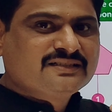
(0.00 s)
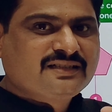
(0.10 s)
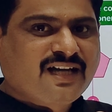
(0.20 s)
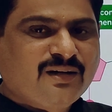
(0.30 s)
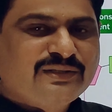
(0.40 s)

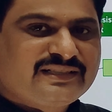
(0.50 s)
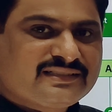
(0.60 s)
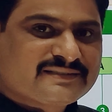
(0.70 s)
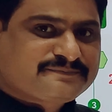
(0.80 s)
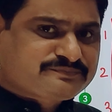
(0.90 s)
Children, how it
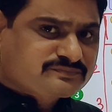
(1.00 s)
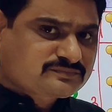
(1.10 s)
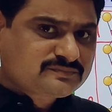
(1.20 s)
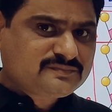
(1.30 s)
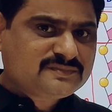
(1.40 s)
is?
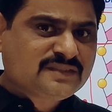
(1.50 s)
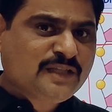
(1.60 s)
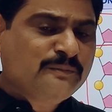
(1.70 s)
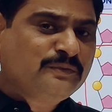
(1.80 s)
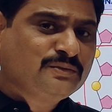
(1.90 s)

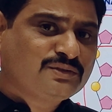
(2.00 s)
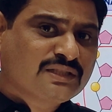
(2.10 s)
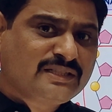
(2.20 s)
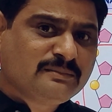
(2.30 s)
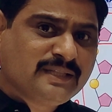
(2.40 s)
If you
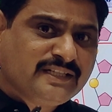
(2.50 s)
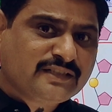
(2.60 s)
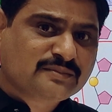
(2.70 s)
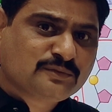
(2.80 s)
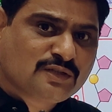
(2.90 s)
join
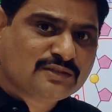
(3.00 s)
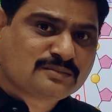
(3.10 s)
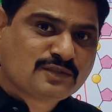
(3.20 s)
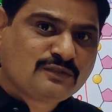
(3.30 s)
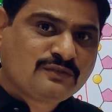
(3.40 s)
many small
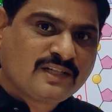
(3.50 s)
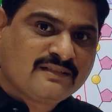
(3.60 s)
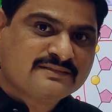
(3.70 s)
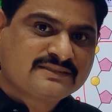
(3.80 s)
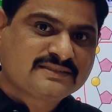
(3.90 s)

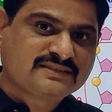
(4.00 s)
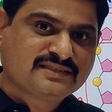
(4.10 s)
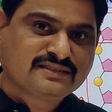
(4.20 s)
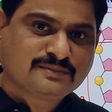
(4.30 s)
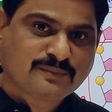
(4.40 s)
flowers,
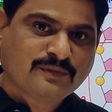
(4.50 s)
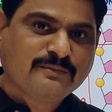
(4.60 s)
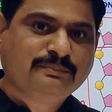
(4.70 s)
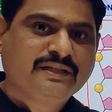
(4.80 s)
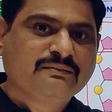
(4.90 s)
then
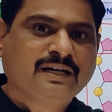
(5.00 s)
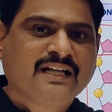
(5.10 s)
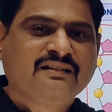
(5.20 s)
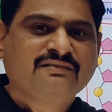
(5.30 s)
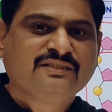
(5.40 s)
one big
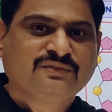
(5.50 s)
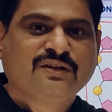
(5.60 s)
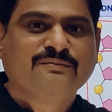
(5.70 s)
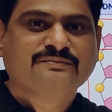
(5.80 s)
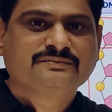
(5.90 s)
mala will
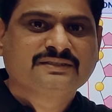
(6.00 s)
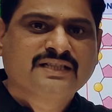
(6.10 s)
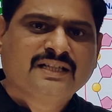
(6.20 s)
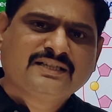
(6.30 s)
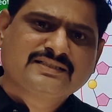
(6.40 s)
form.
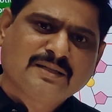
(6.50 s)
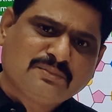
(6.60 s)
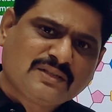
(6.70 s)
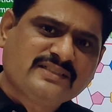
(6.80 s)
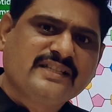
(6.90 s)

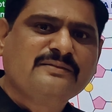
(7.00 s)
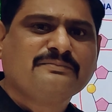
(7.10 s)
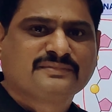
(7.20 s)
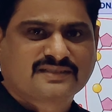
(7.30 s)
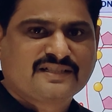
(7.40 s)
Somewhat
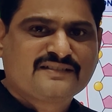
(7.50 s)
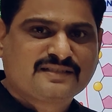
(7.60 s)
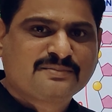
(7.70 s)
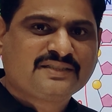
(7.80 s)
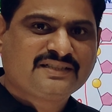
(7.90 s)
same
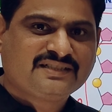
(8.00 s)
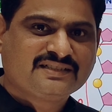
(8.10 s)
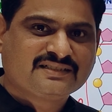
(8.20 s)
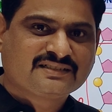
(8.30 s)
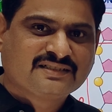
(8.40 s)
concept there
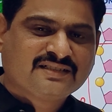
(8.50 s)
here.